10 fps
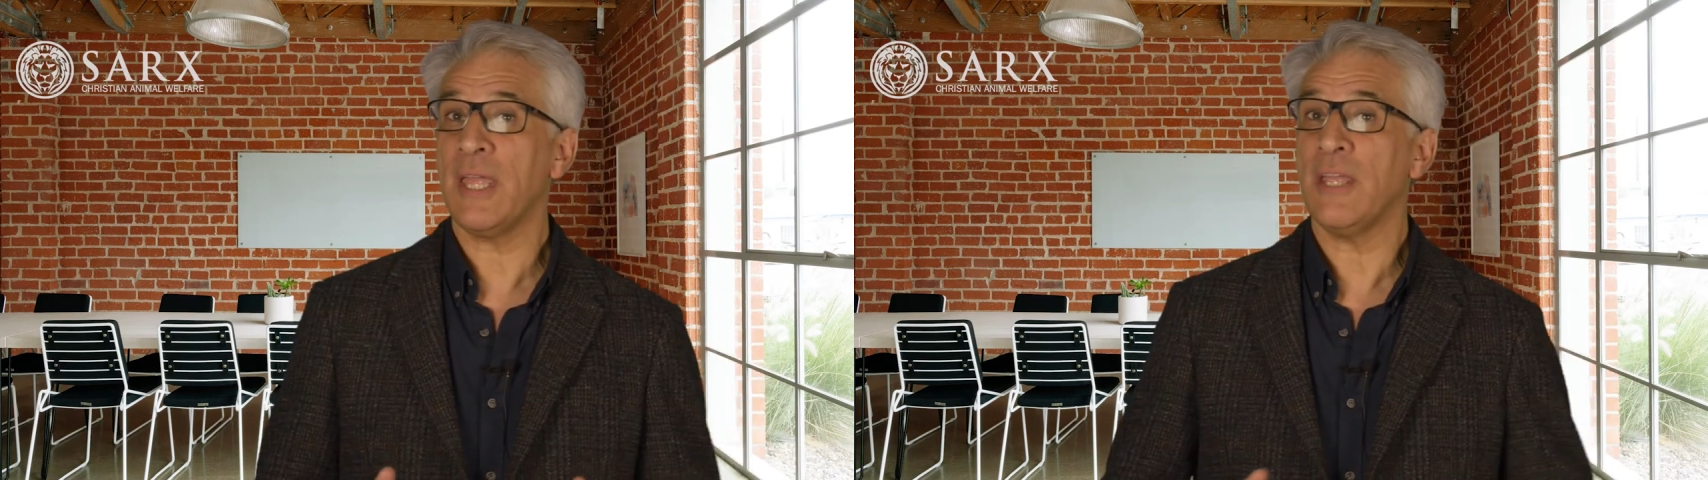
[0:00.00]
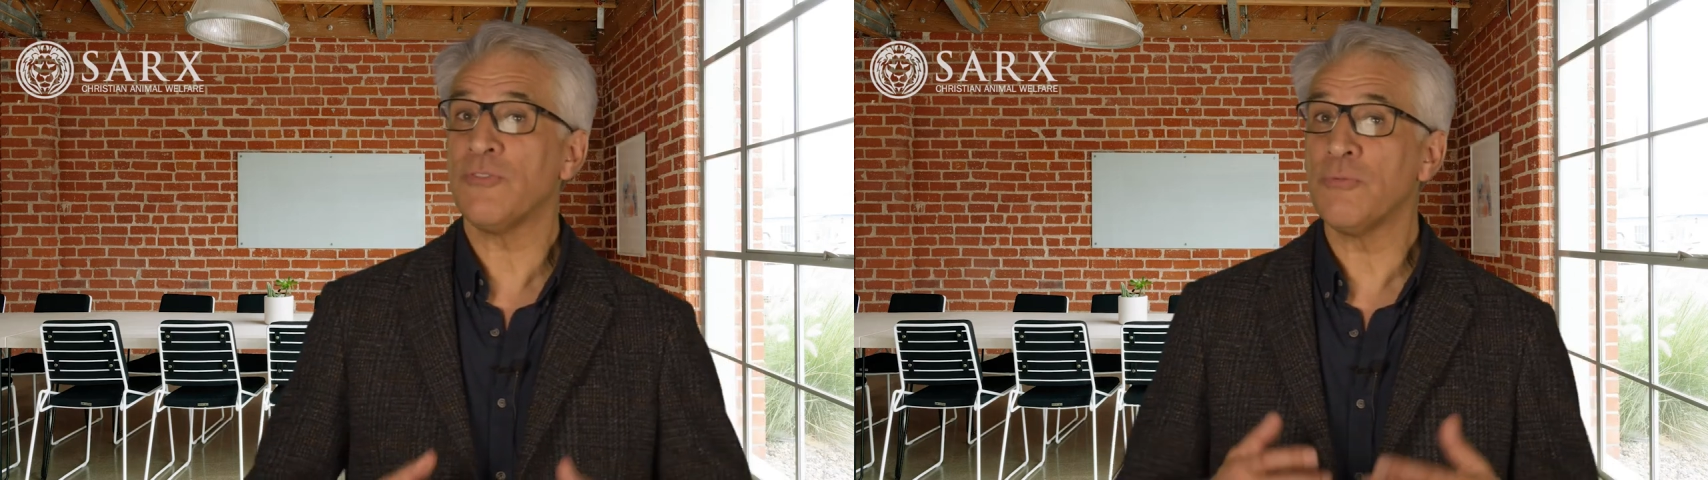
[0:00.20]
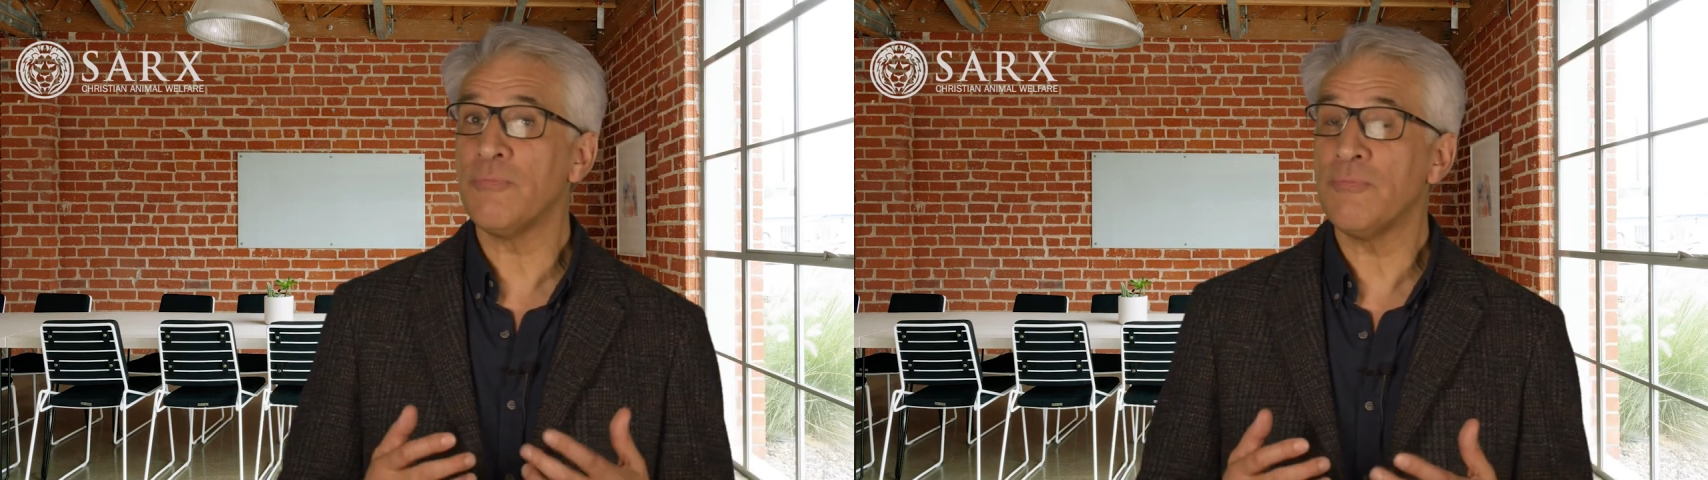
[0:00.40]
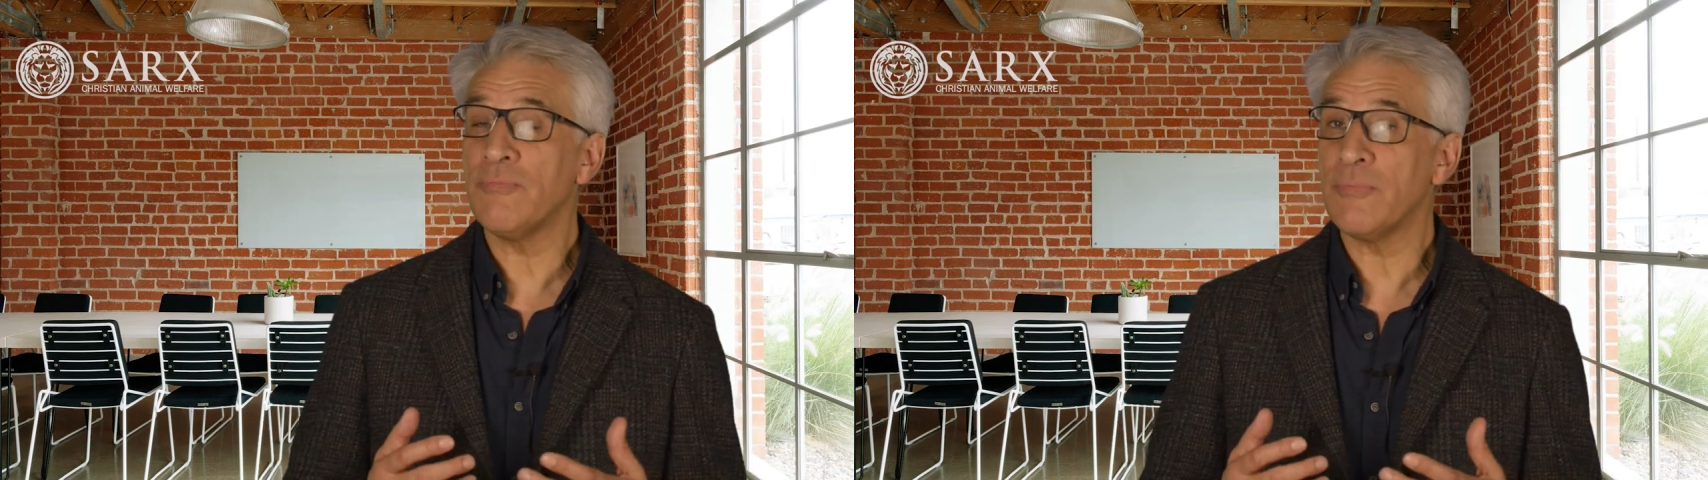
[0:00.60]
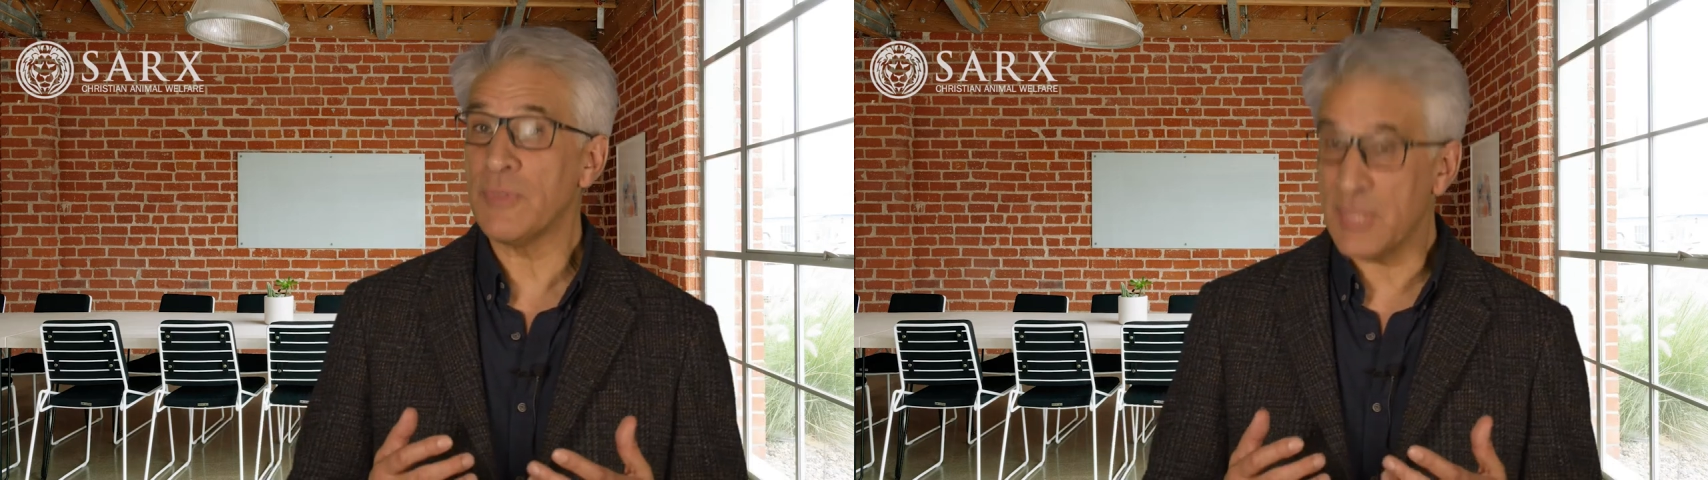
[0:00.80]
is
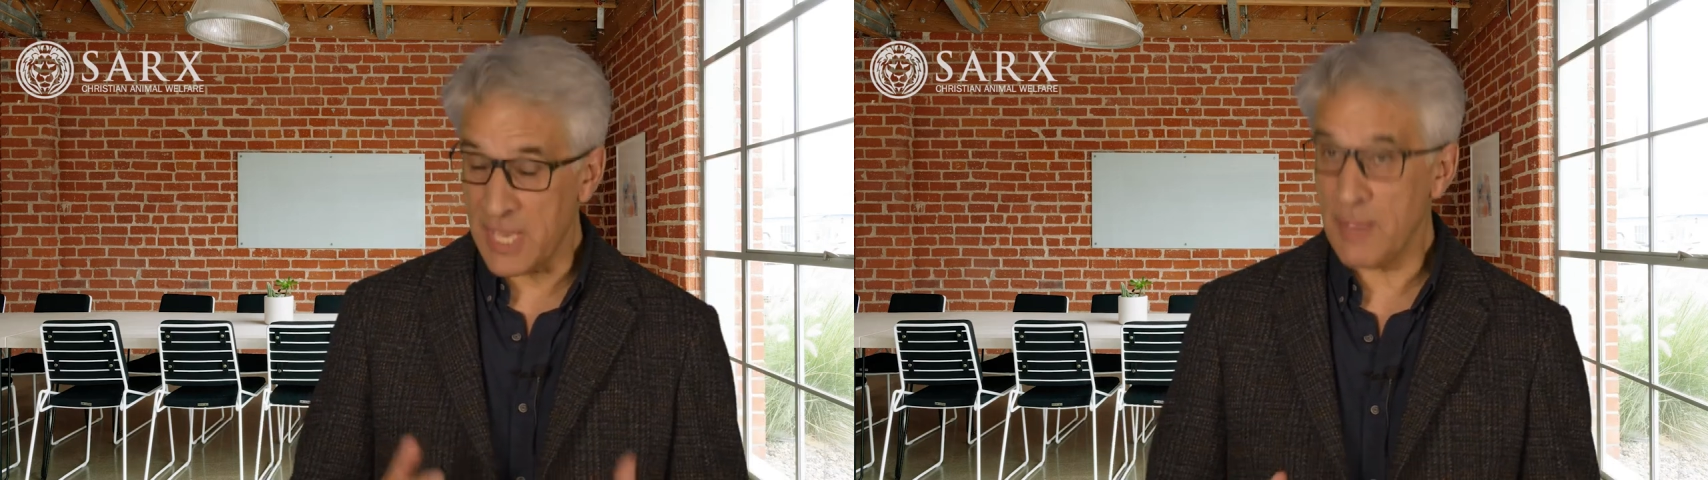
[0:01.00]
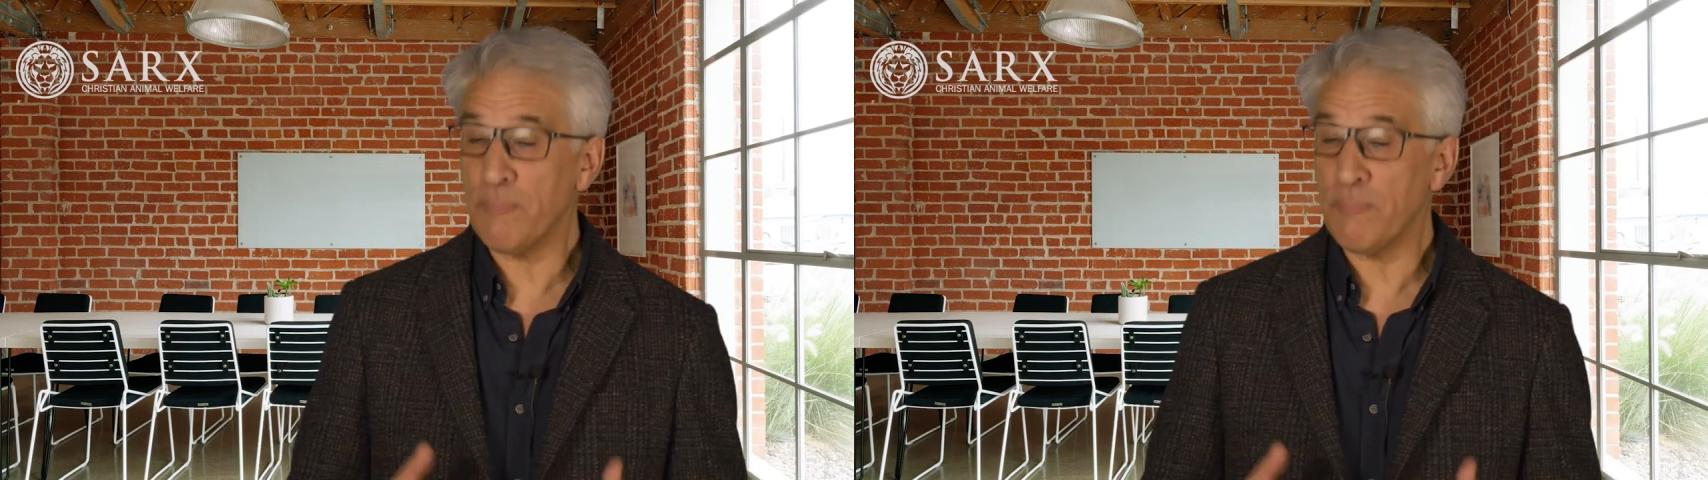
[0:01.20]
the